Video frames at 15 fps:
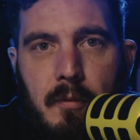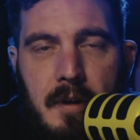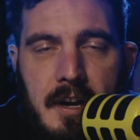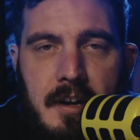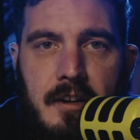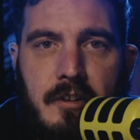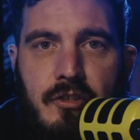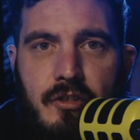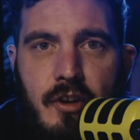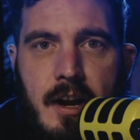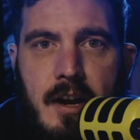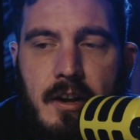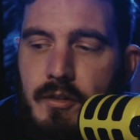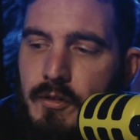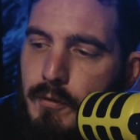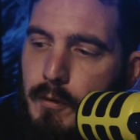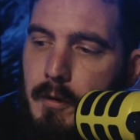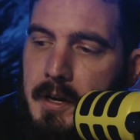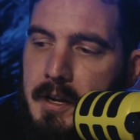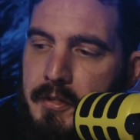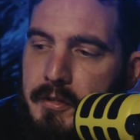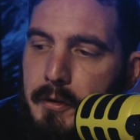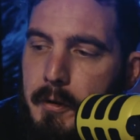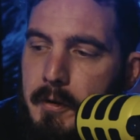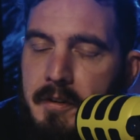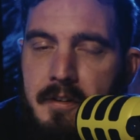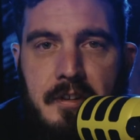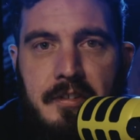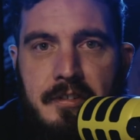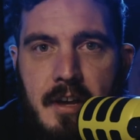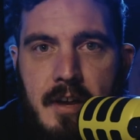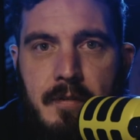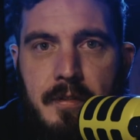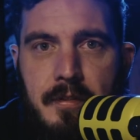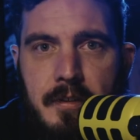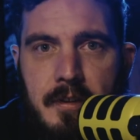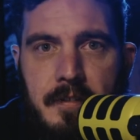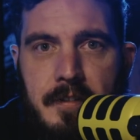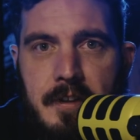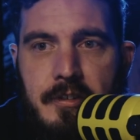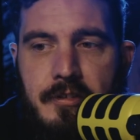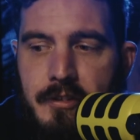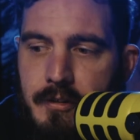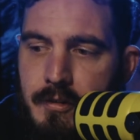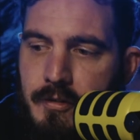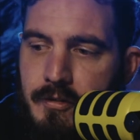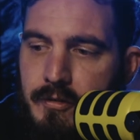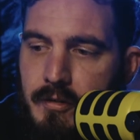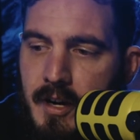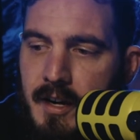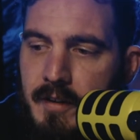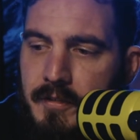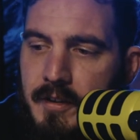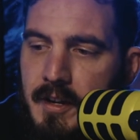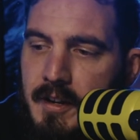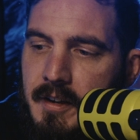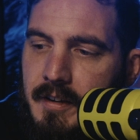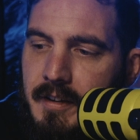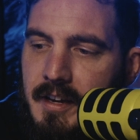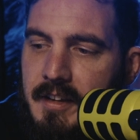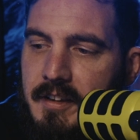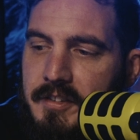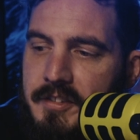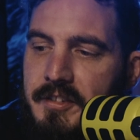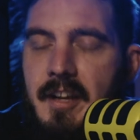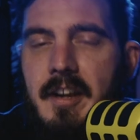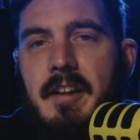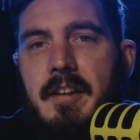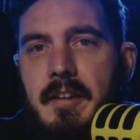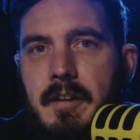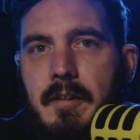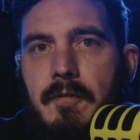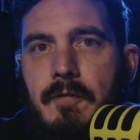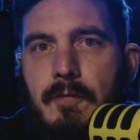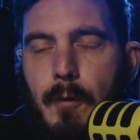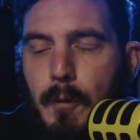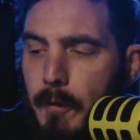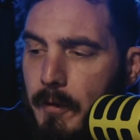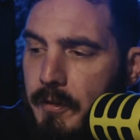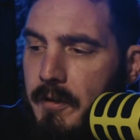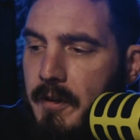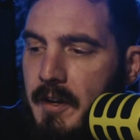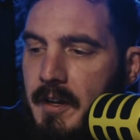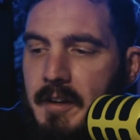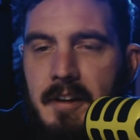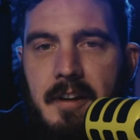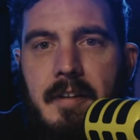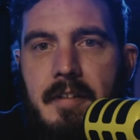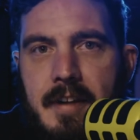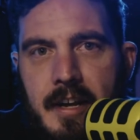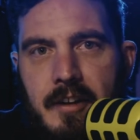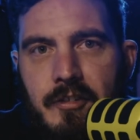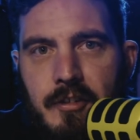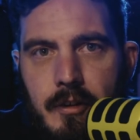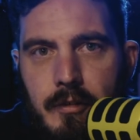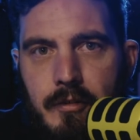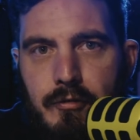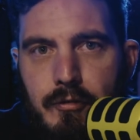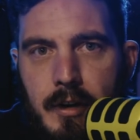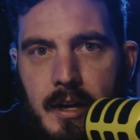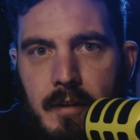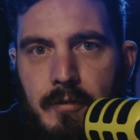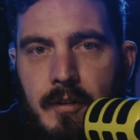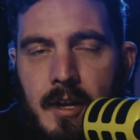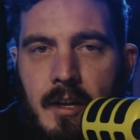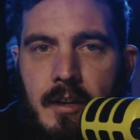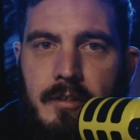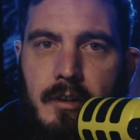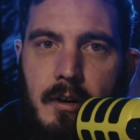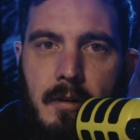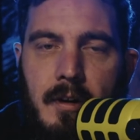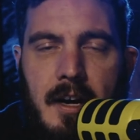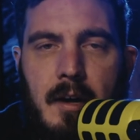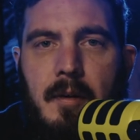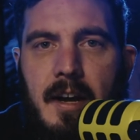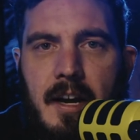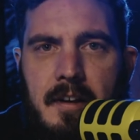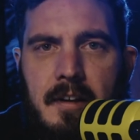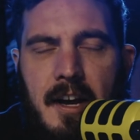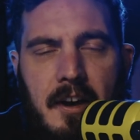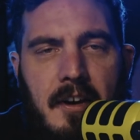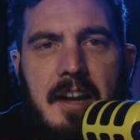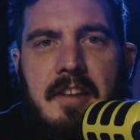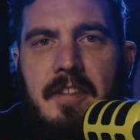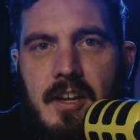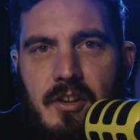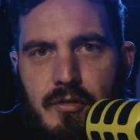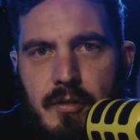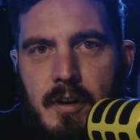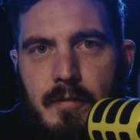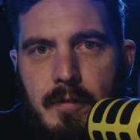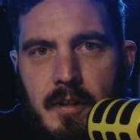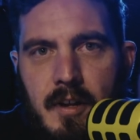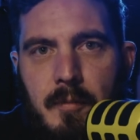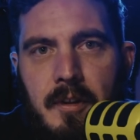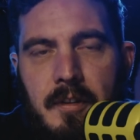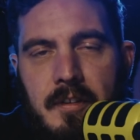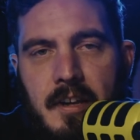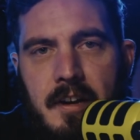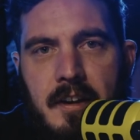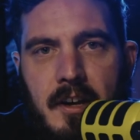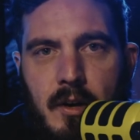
In exchange for a 3rd and a 7th in this year's draft and a 2nd and a 4th in next year's draft. So I like that trade for them. It kind of